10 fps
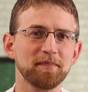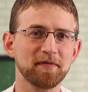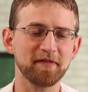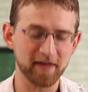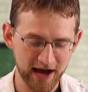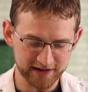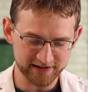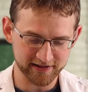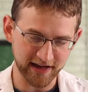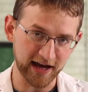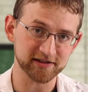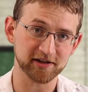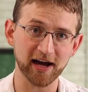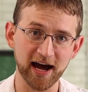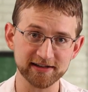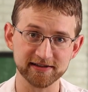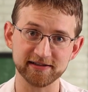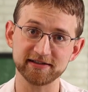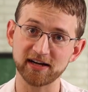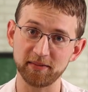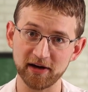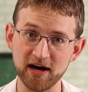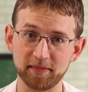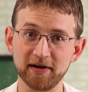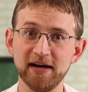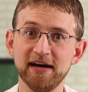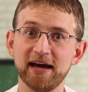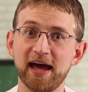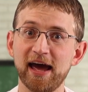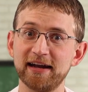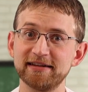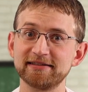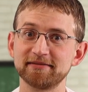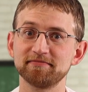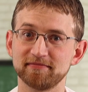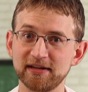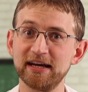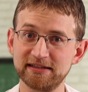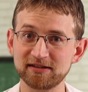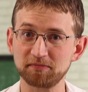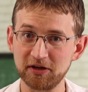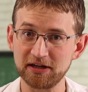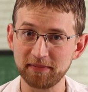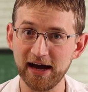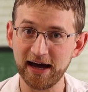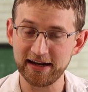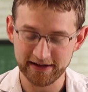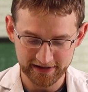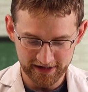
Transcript: that's gastric acid that's coming up, and it tastes pretty bad.